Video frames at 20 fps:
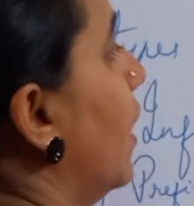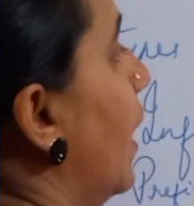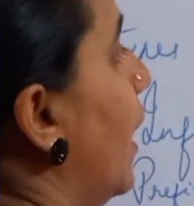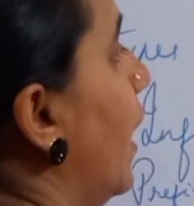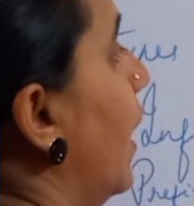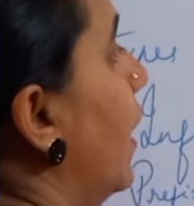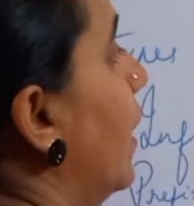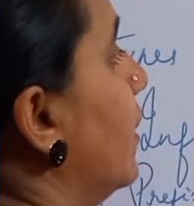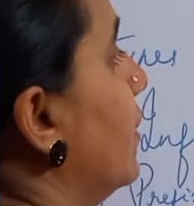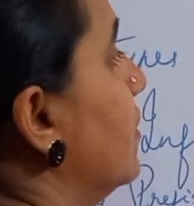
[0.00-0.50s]

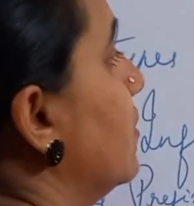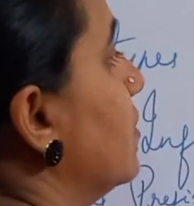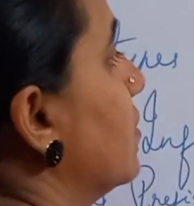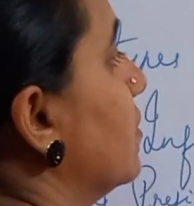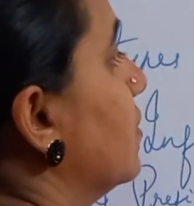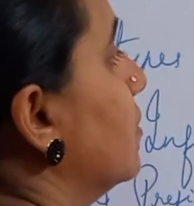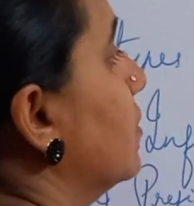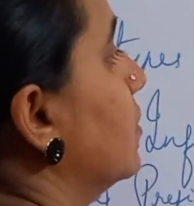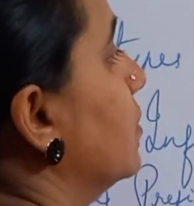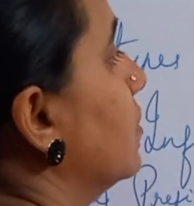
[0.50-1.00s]
and
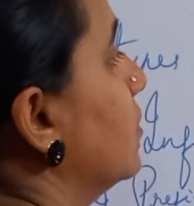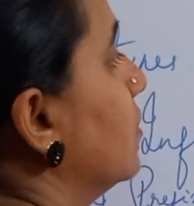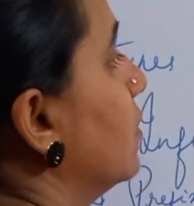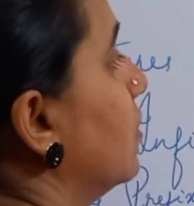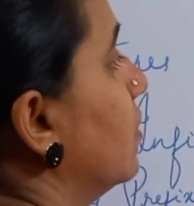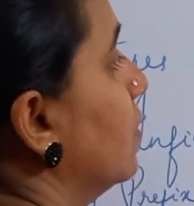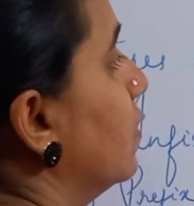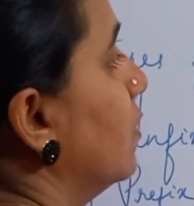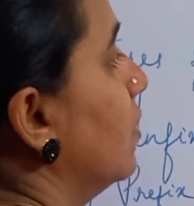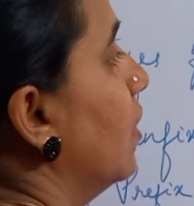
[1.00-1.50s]

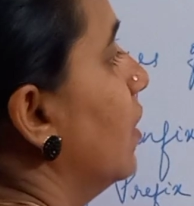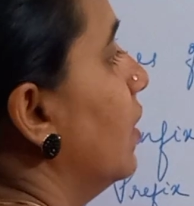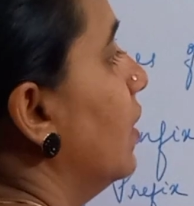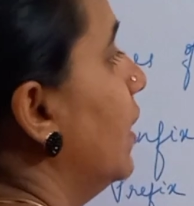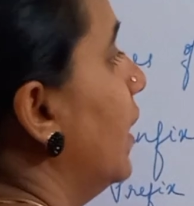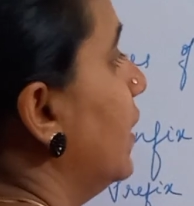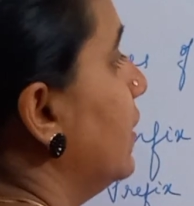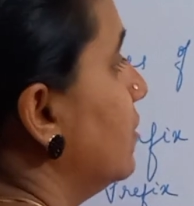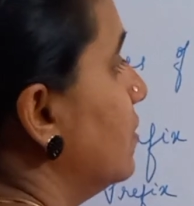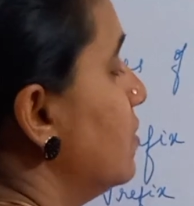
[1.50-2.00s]

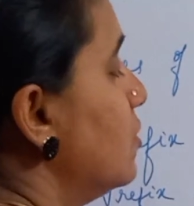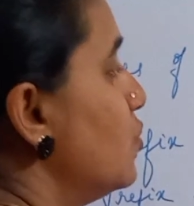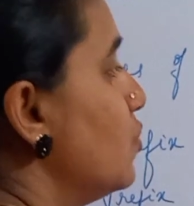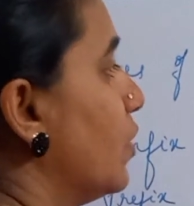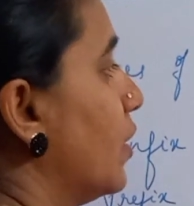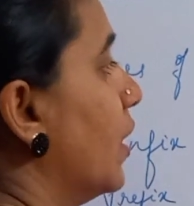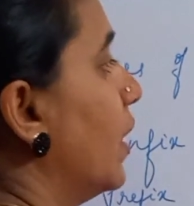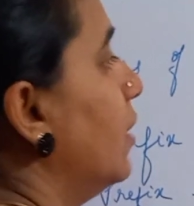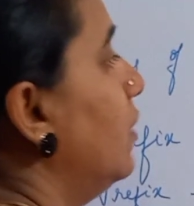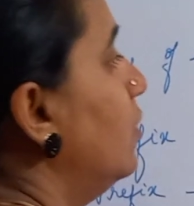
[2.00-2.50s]
like this you
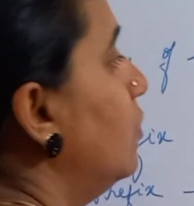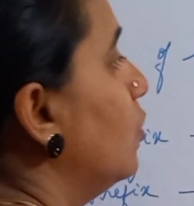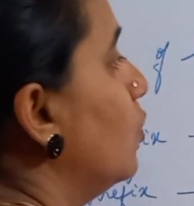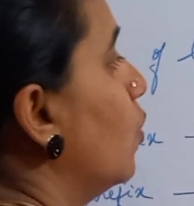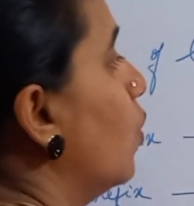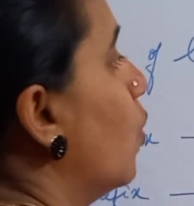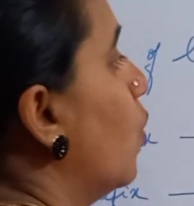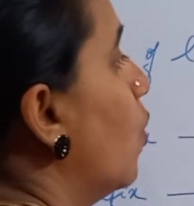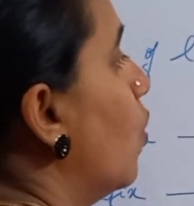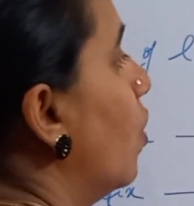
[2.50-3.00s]
can
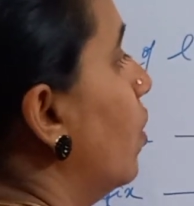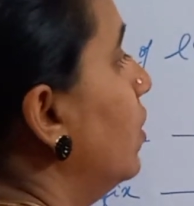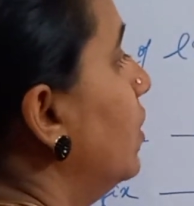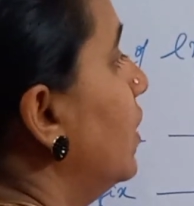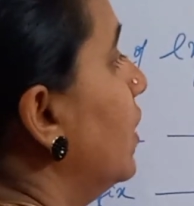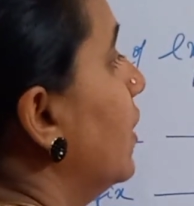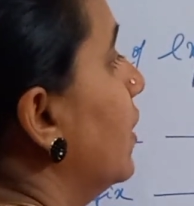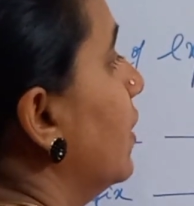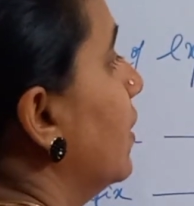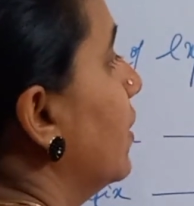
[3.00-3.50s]
go
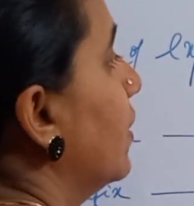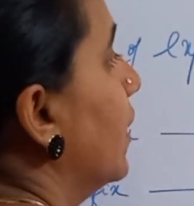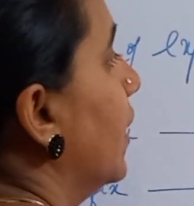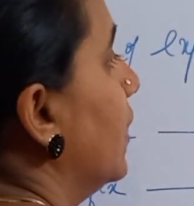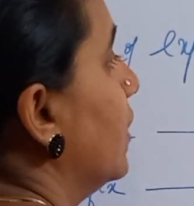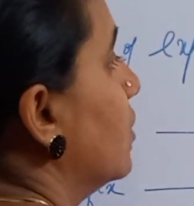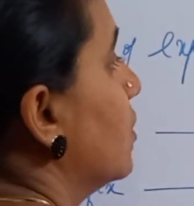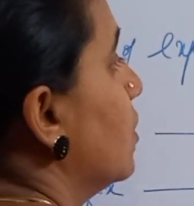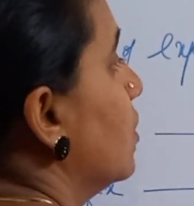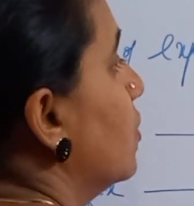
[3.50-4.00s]
on,
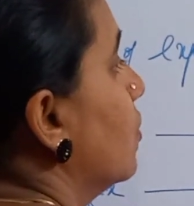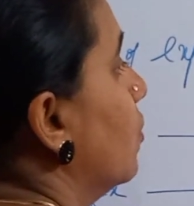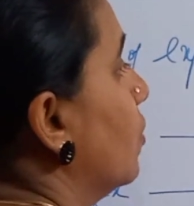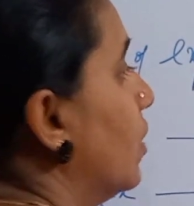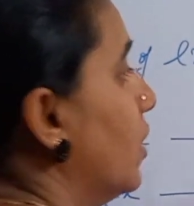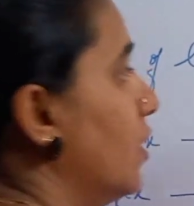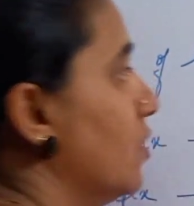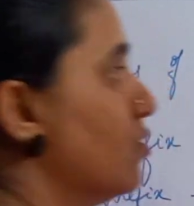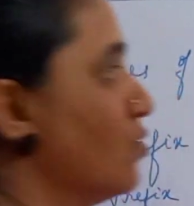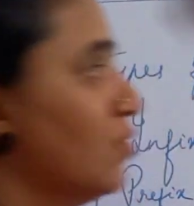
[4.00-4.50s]
right?
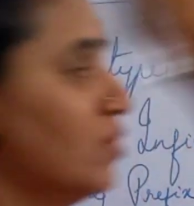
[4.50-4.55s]
Okay, so